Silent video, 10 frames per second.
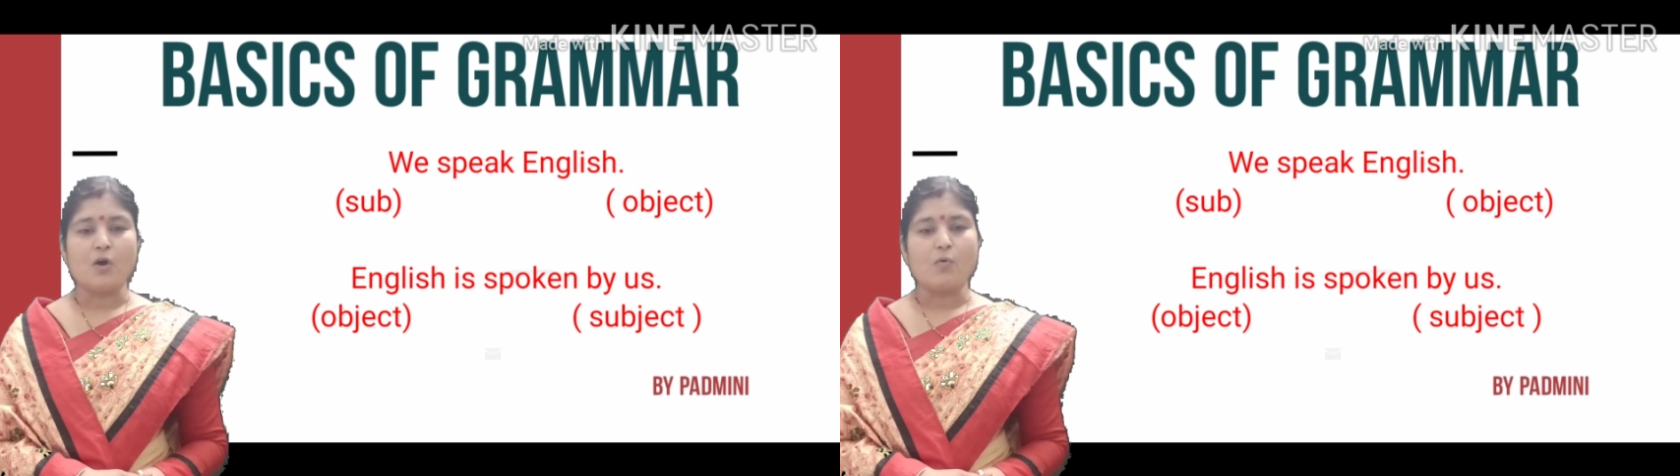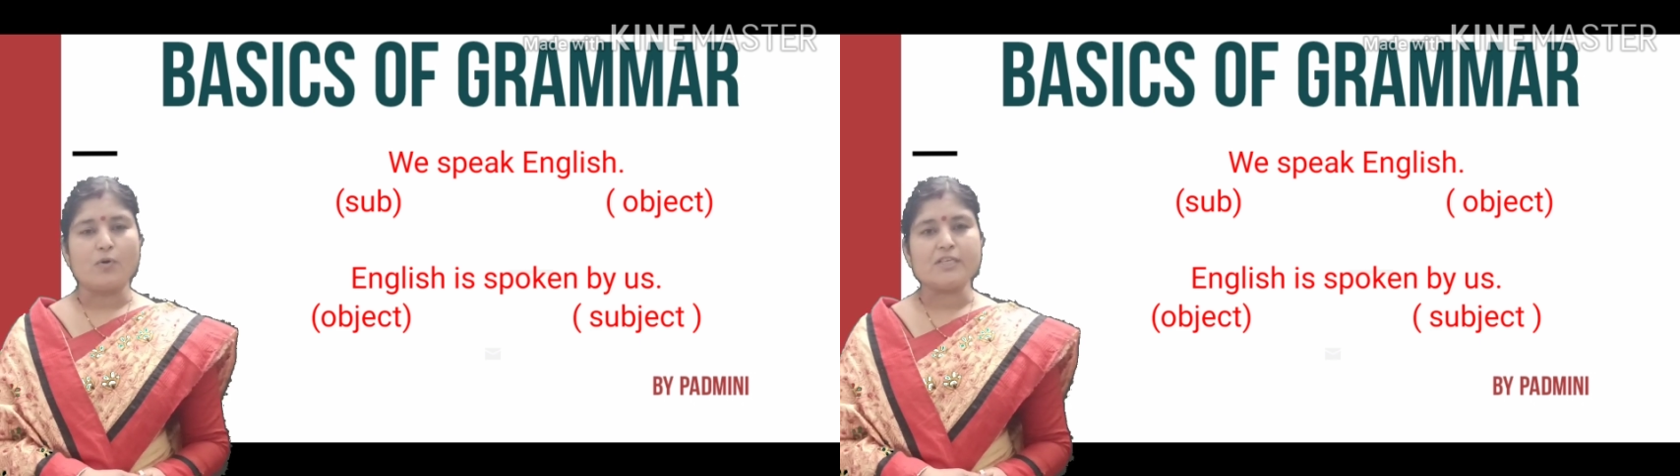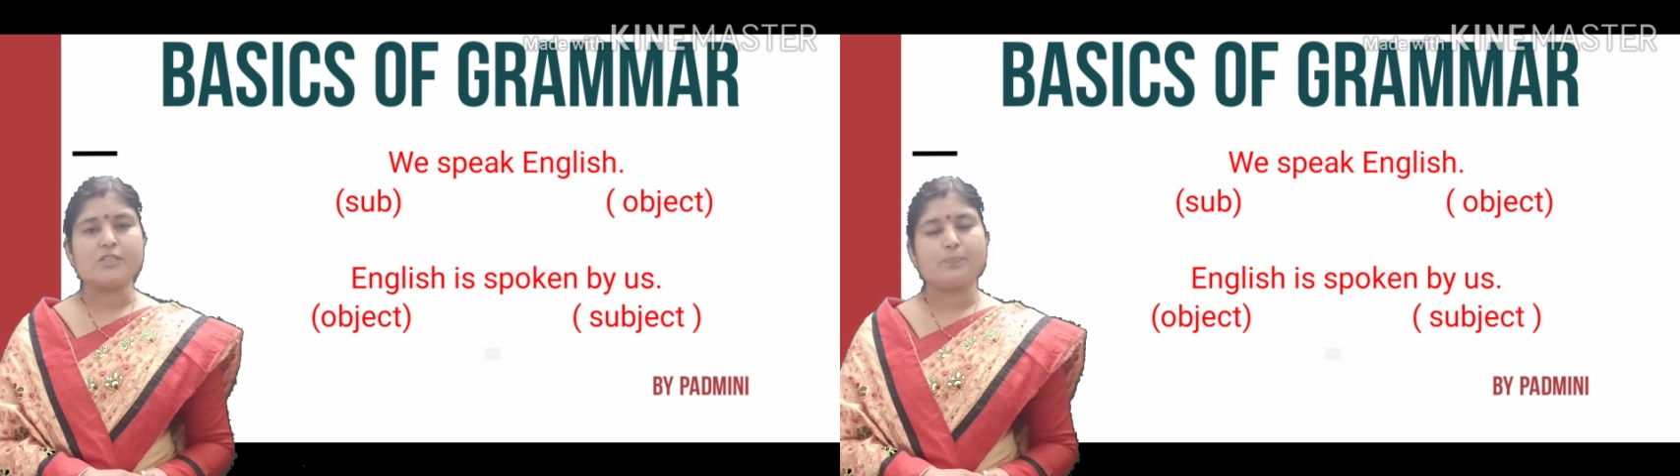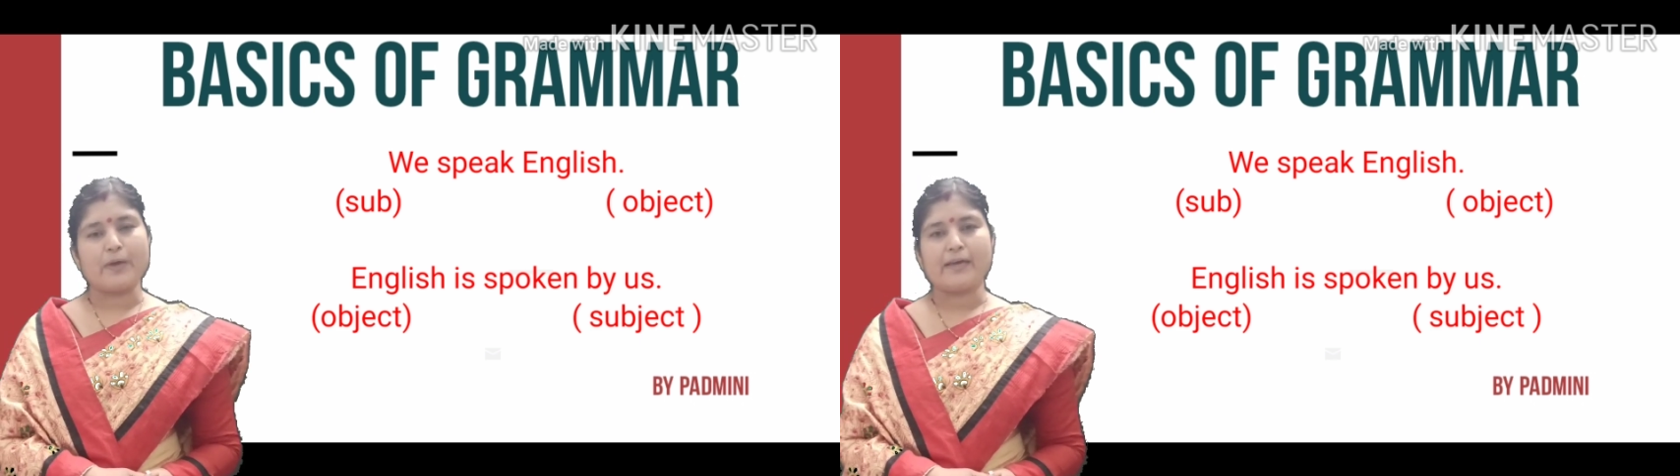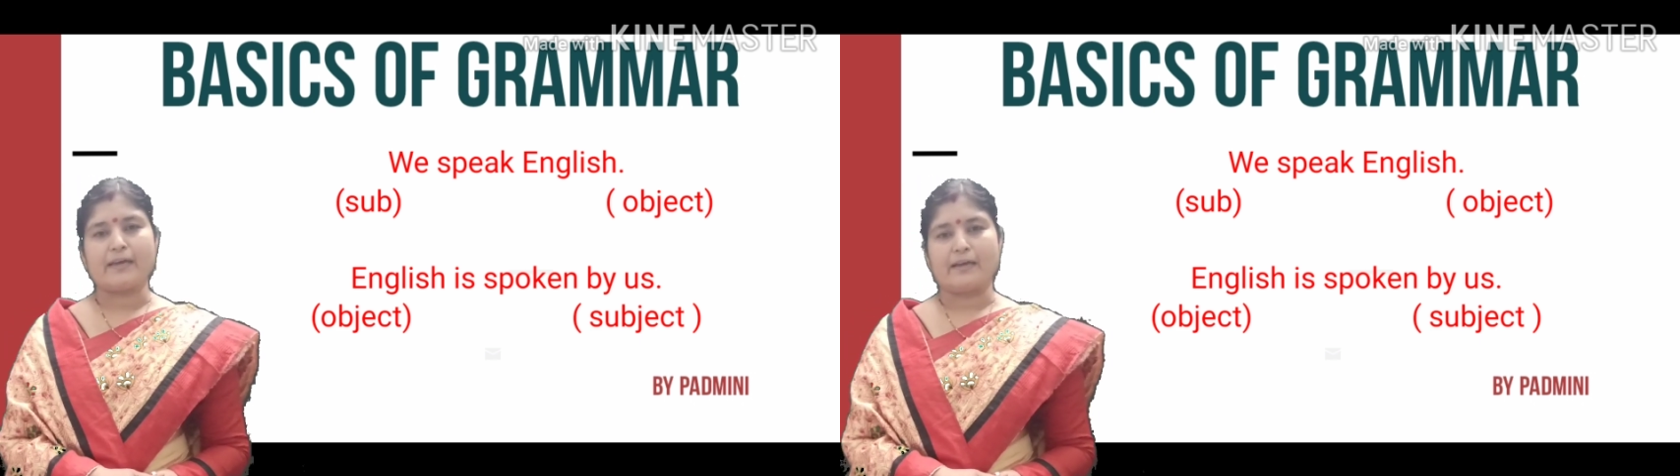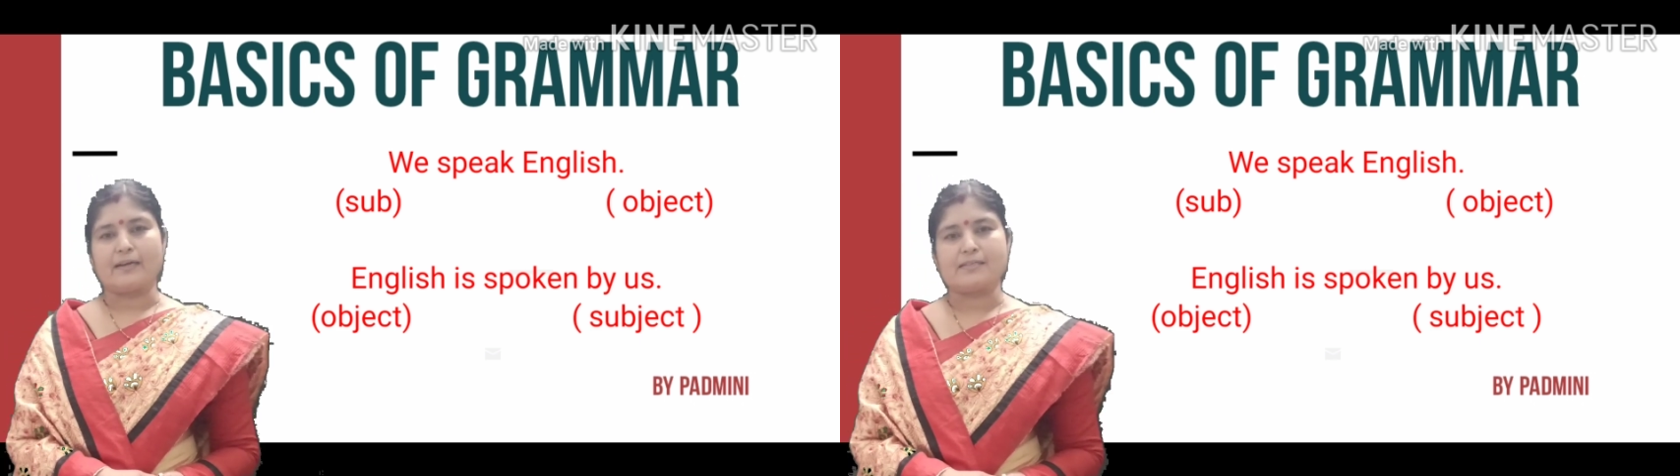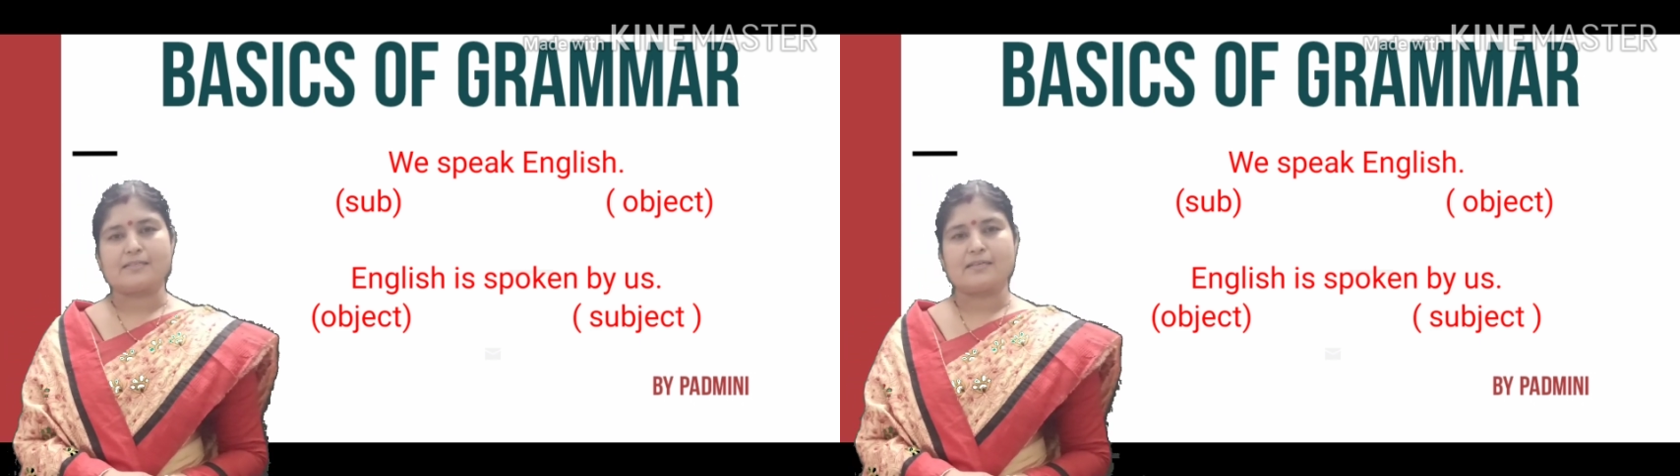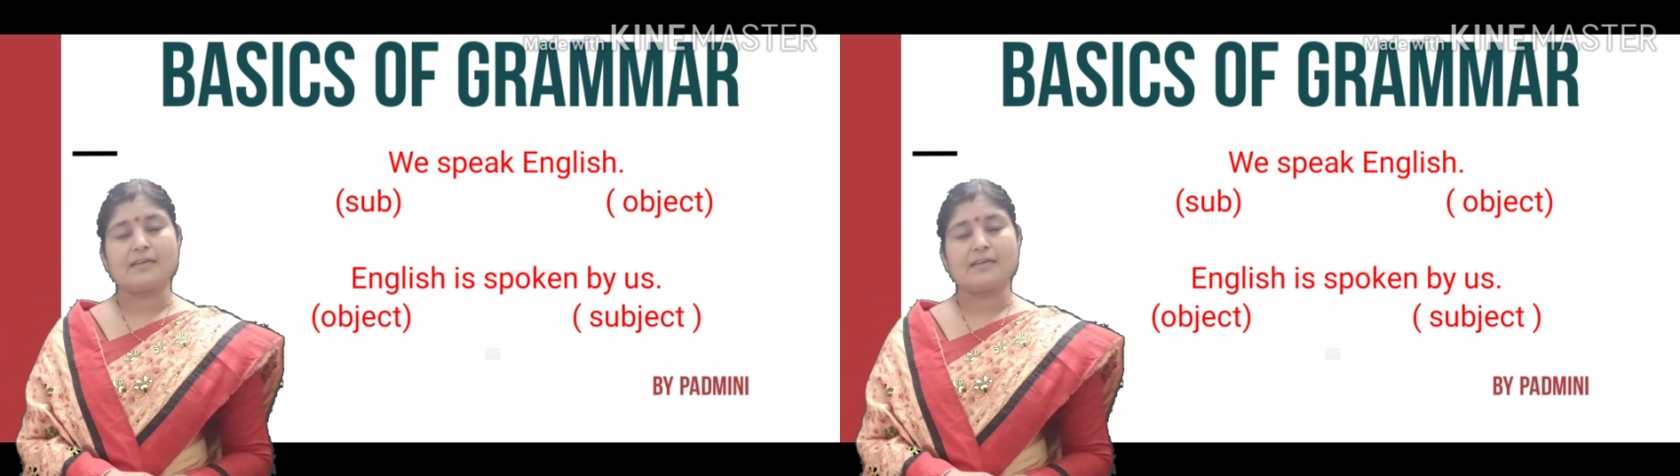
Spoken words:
We speak English.